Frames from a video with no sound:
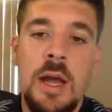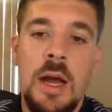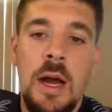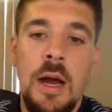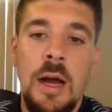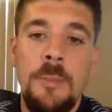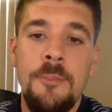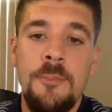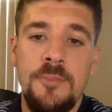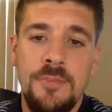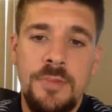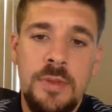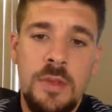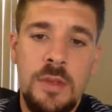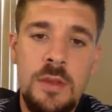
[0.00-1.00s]

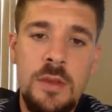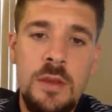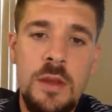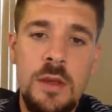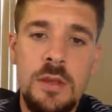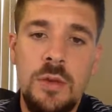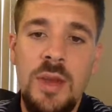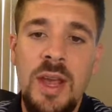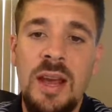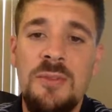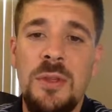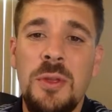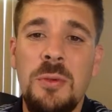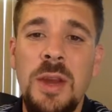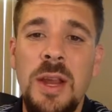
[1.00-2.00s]
So you
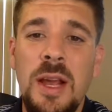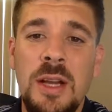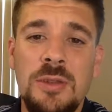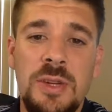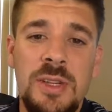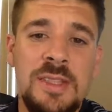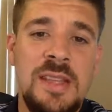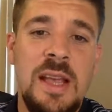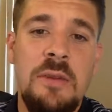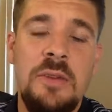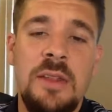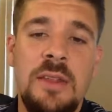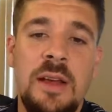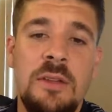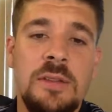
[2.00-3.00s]
have
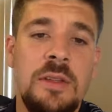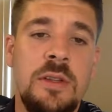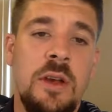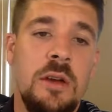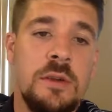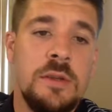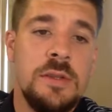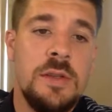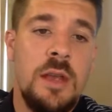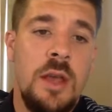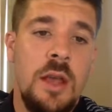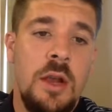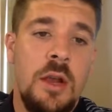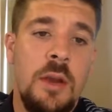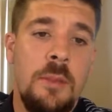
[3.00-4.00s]
$370,000
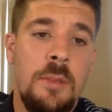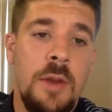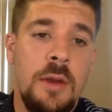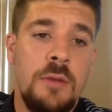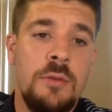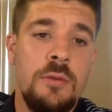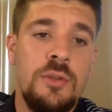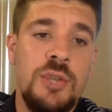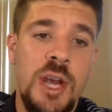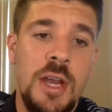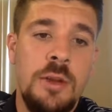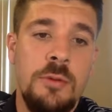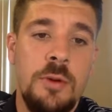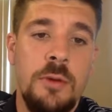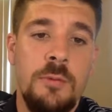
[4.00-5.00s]
compared to
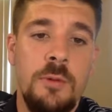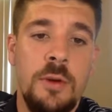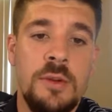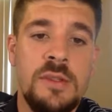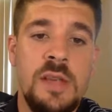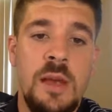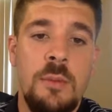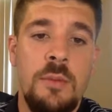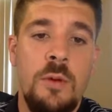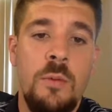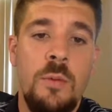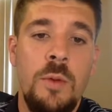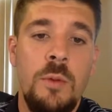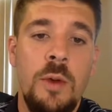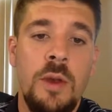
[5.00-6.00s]
January, for example.
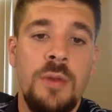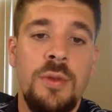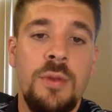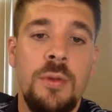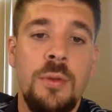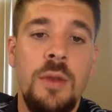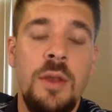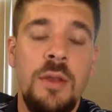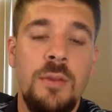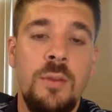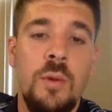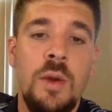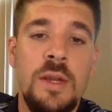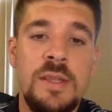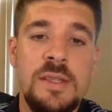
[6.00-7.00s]
We were at
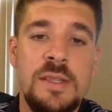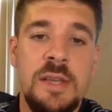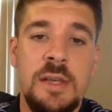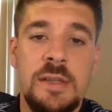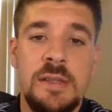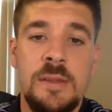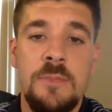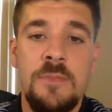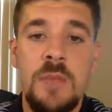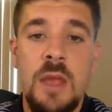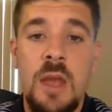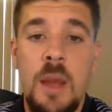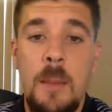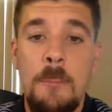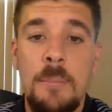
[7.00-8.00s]
$326.
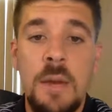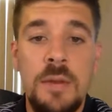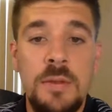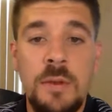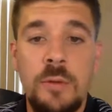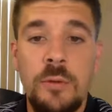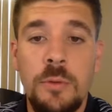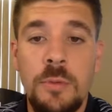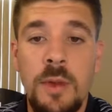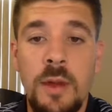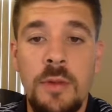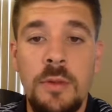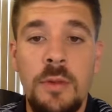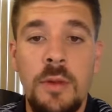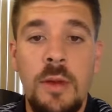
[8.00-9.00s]
Month over
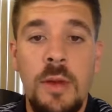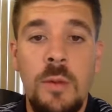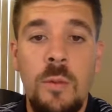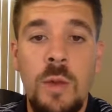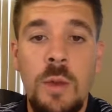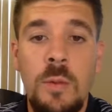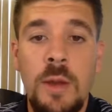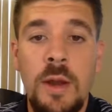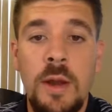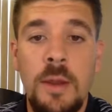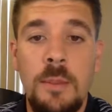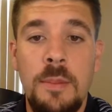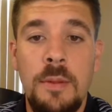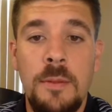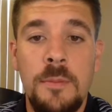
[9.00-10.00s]
month, we went
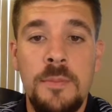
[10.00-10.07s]
up